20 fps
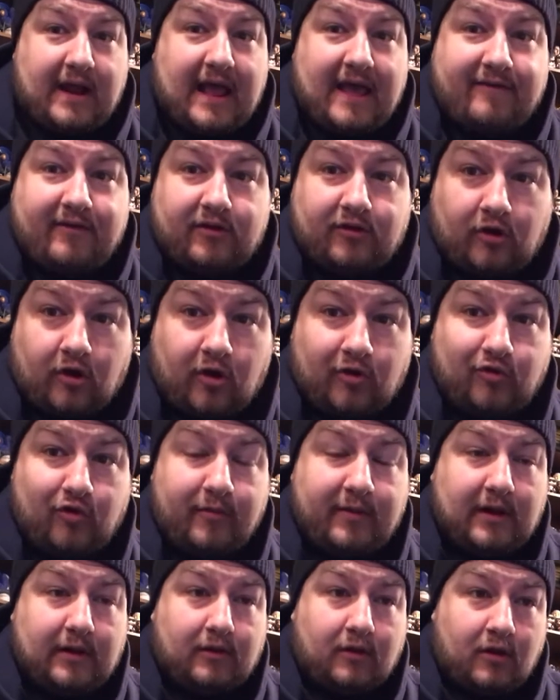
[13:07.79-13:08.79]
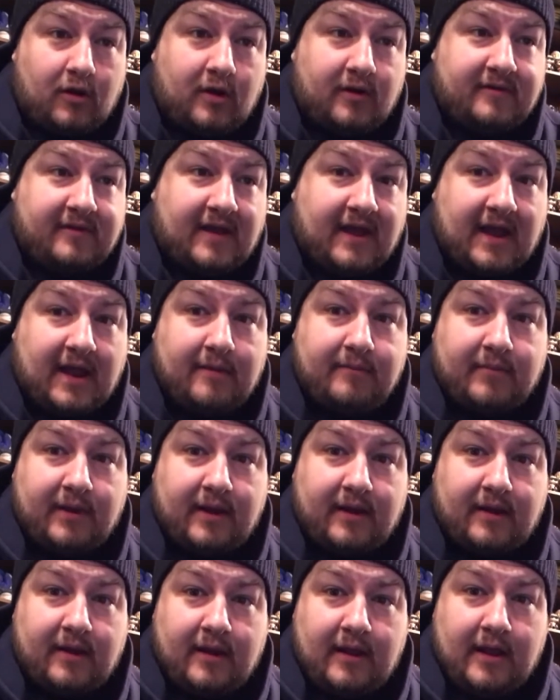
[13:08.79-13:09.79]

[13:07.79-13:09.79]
I haven't talked to him in a long time, but